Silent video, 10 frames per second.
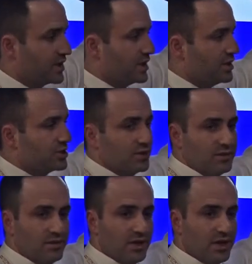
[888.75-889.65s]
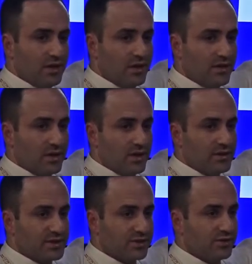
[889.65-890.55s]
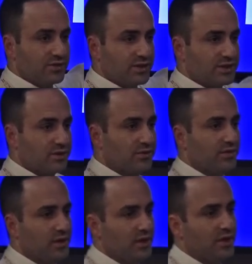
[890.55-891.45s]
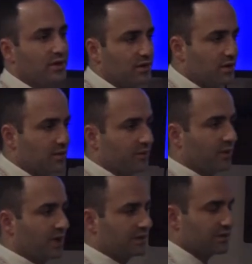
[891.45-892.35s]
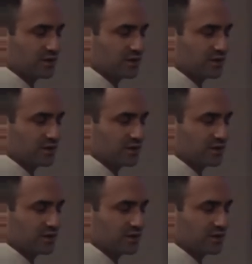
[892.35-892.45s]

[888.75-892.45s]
radiation than the surgery. So um, the way I